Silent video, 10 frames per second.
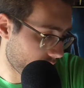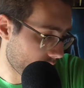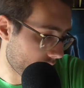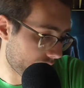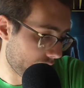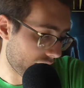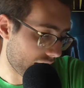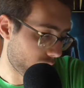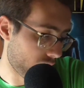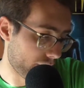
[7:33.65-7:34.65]
And then we
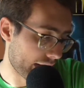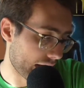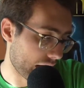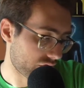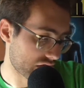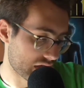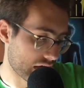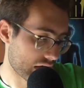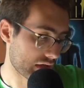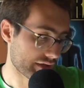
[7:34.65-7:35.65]
have 1 mana left to
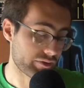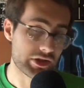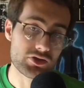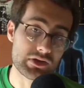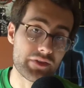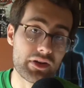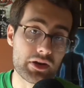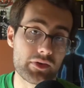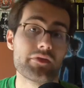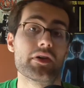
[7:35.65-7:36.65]
start casting the rituals left in our
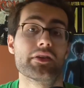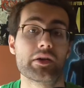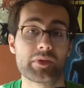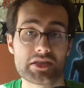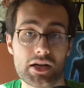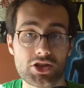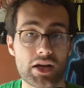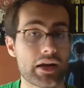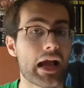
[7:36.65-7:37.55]
graveyard, then we start chaining.